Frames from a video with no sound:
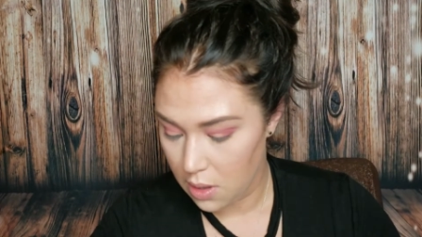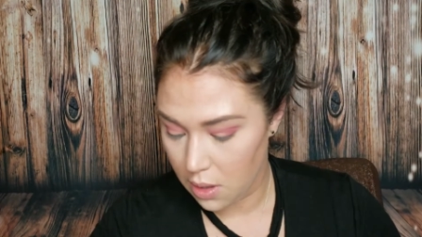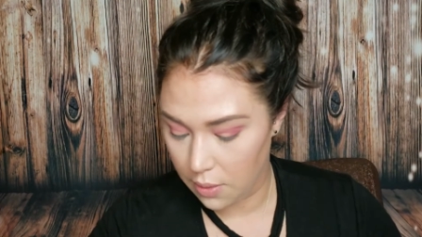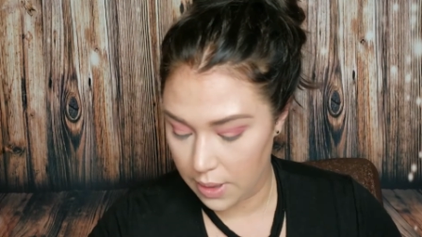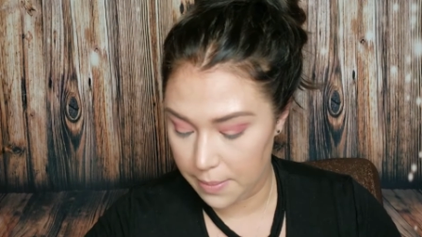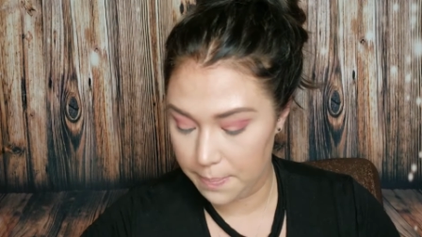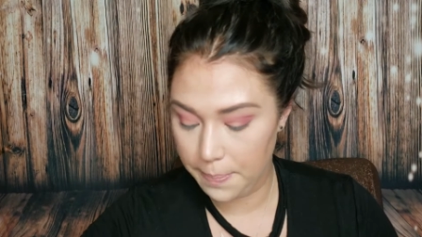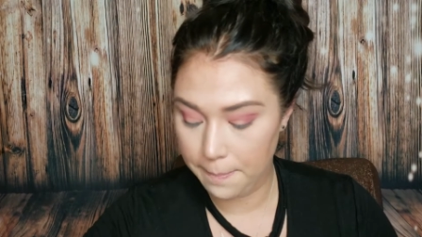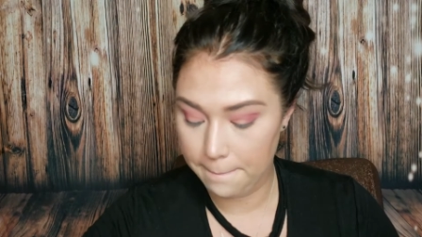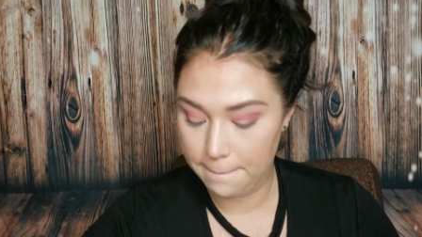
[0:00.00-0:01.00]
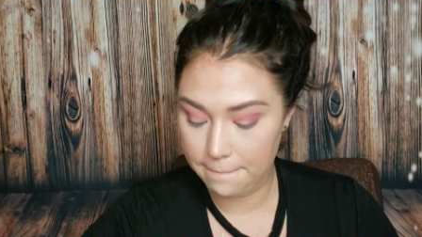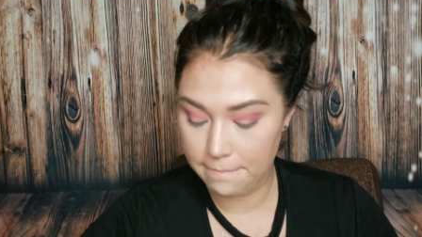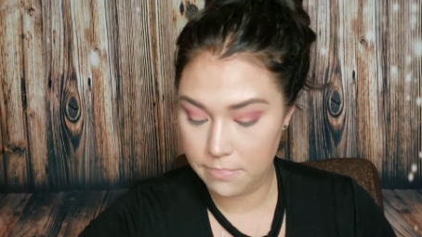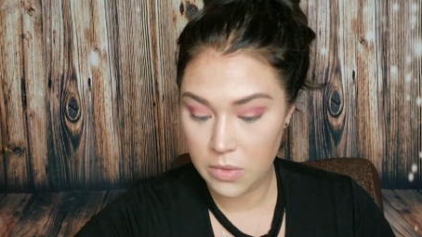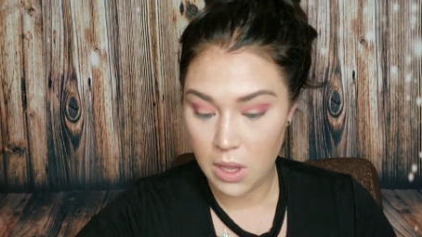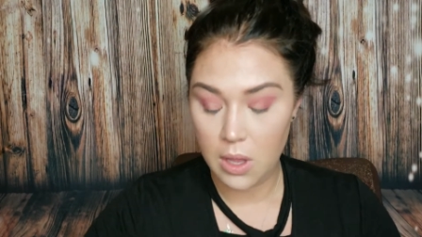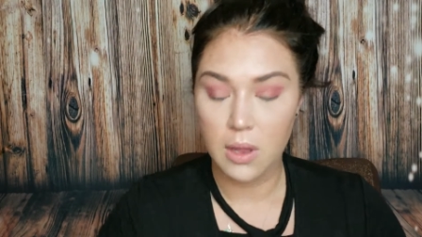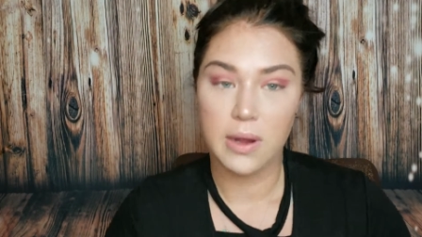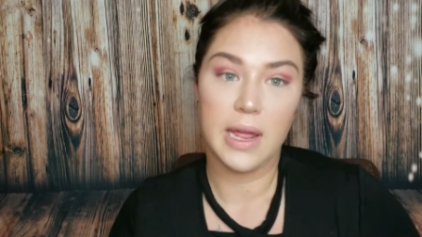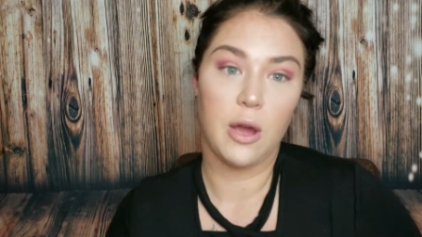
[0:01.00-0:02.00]
All right,
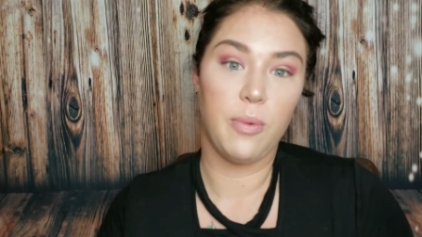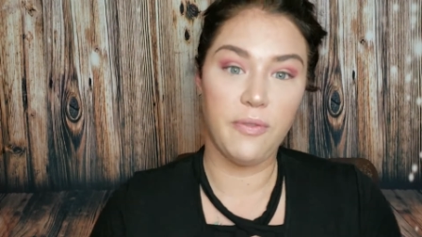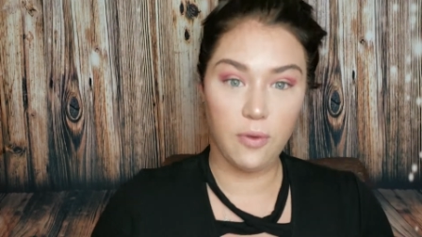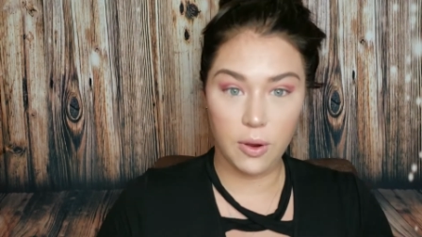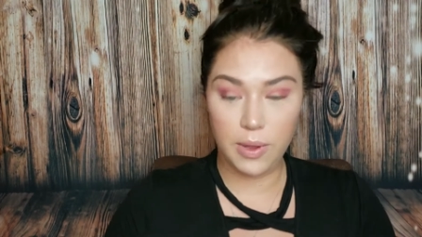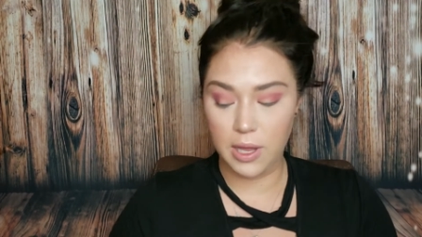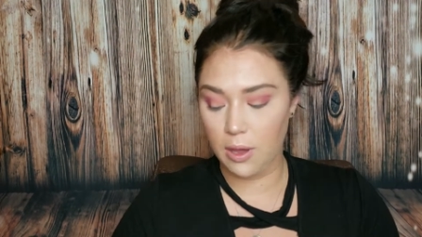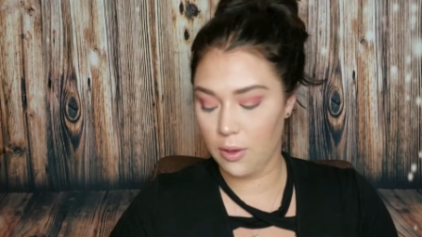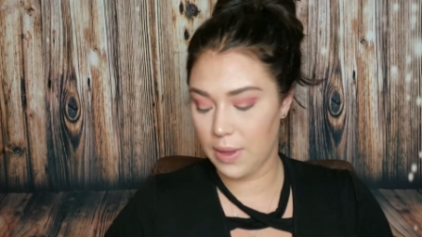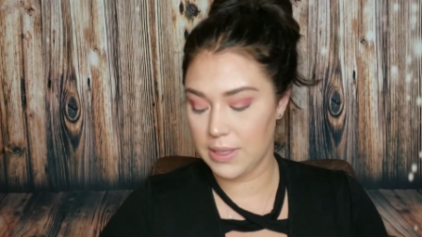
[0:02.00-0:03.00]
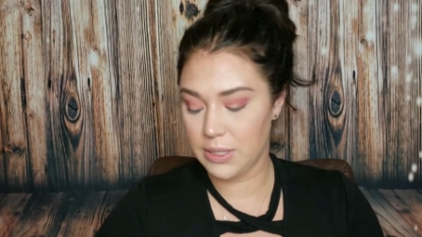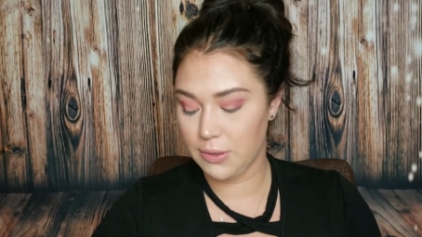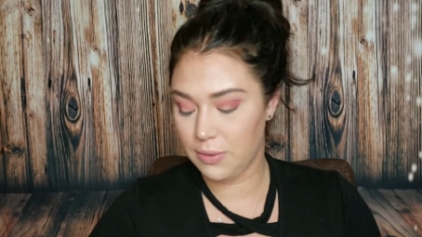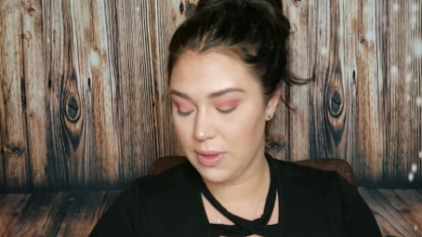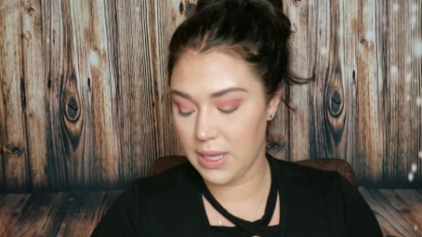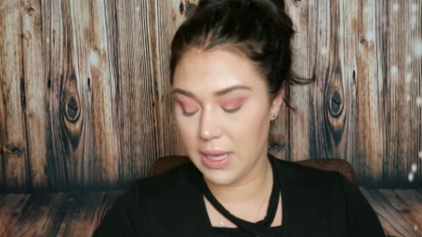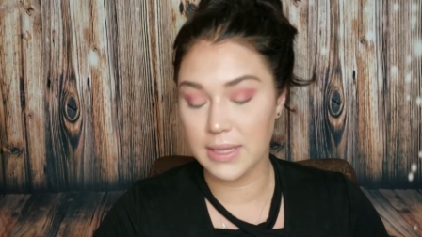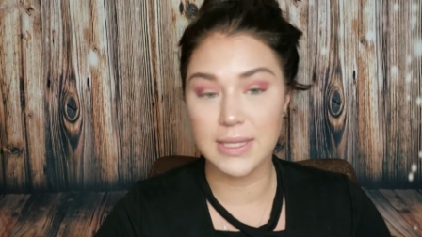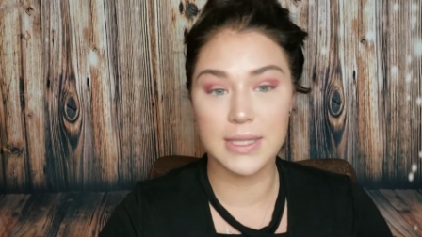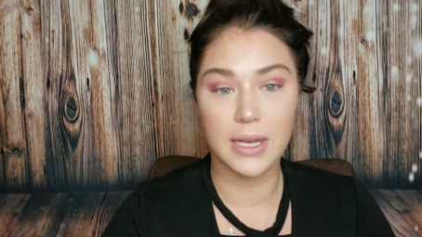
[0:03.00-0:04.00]
now before we go into the
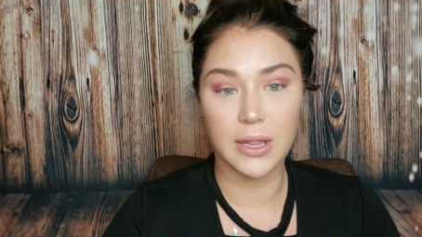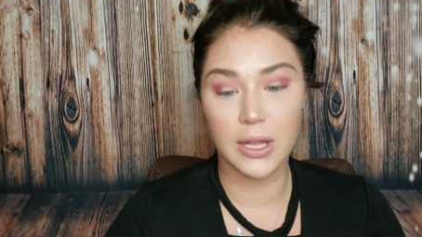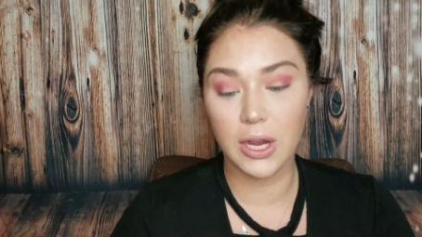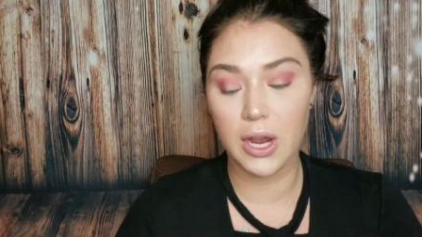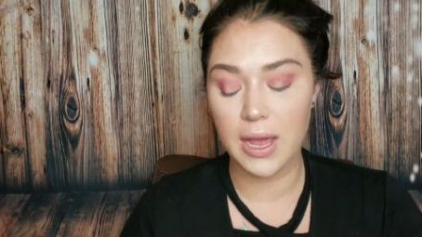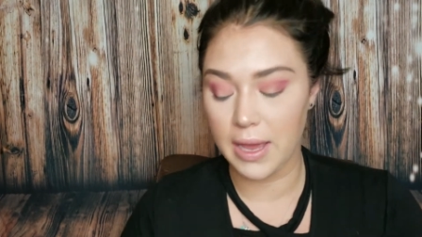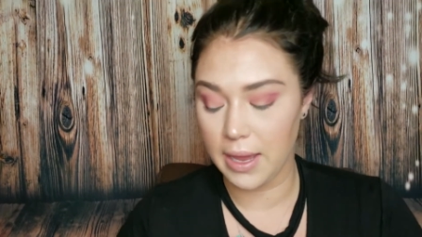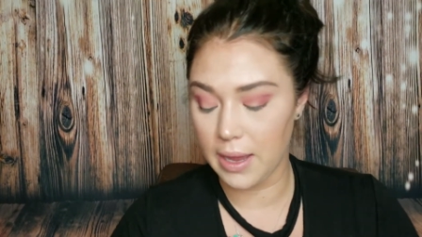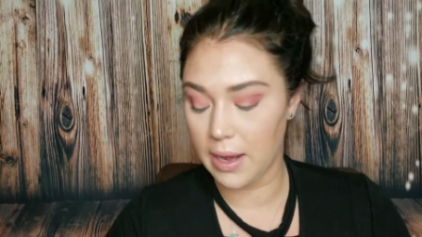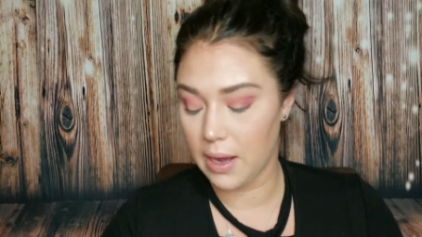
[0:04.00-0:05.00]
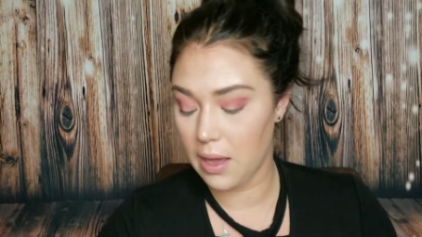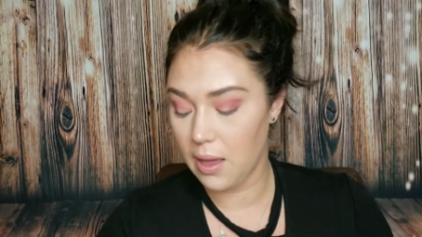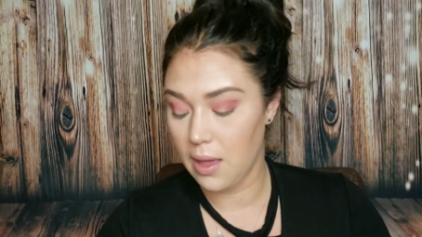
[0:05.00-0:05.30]
concealer and